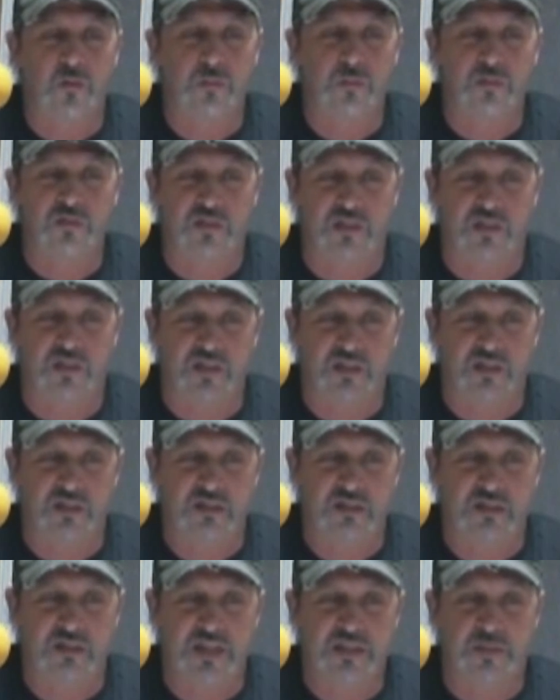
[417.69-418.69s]
of Criminal
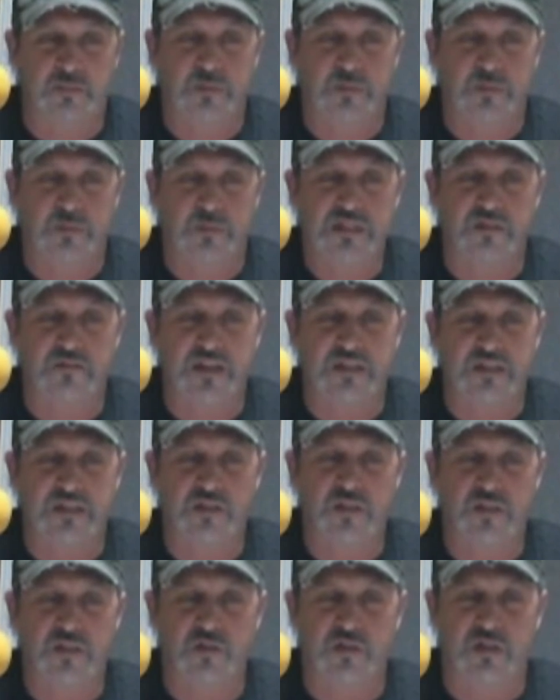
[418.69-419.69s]
Justice as a place of
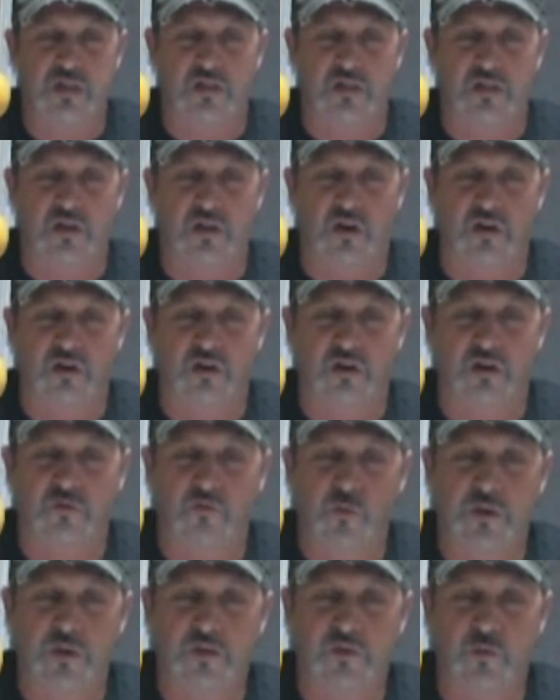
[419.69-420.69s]
execution under
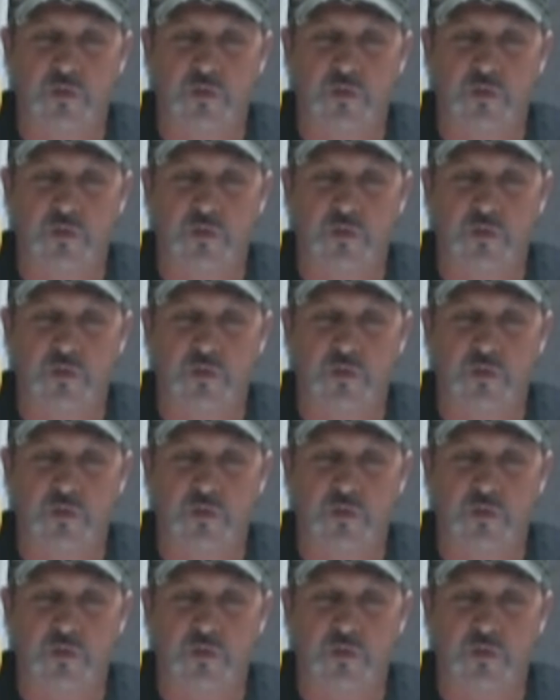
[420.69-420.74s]
Article